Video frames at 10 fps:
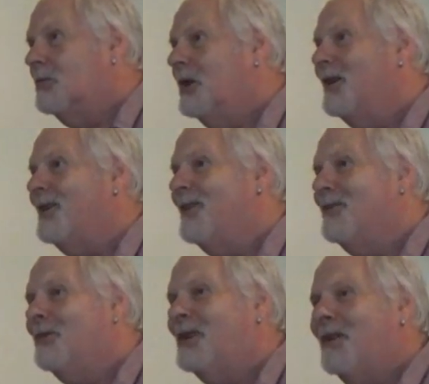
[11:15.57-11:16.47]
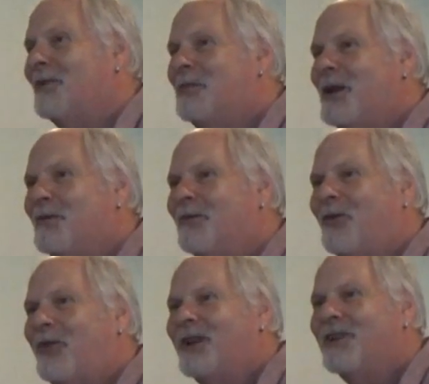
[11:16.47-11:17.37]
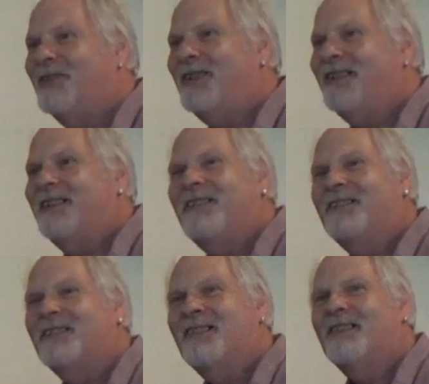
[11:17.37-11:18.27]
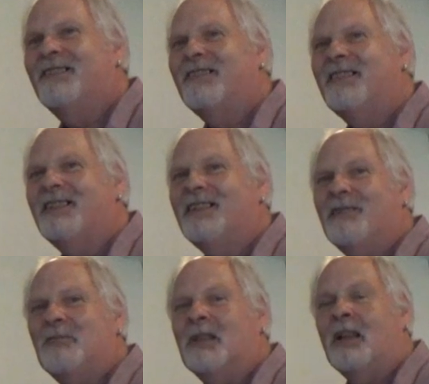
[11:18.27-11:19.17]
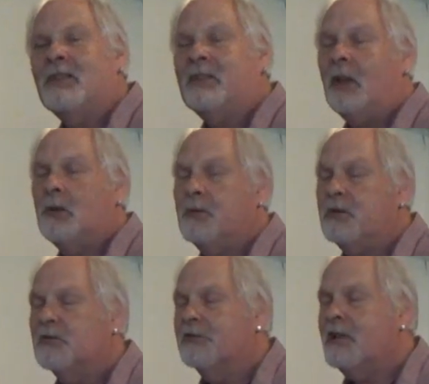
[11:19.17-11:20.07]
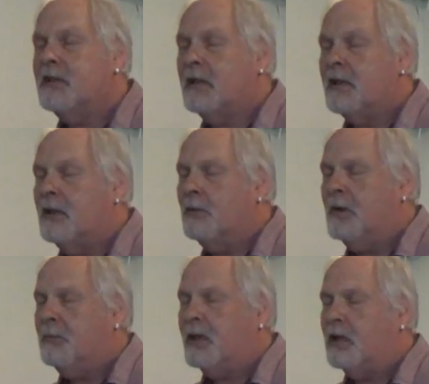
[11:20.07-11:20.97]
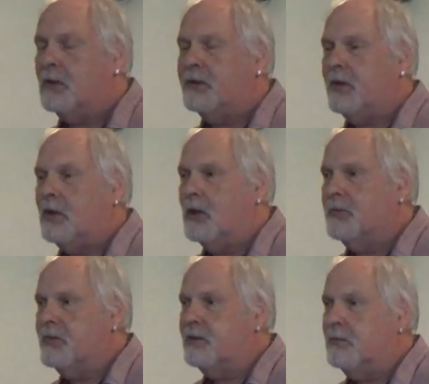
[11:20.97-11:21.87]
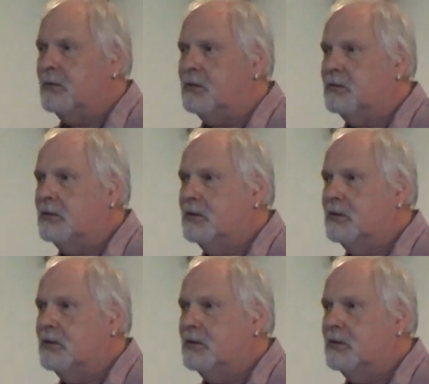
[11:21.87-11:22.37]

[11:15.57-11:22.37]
Whatever people think of it, I don't know. But I just hope that you'll read it. But I also hope that you will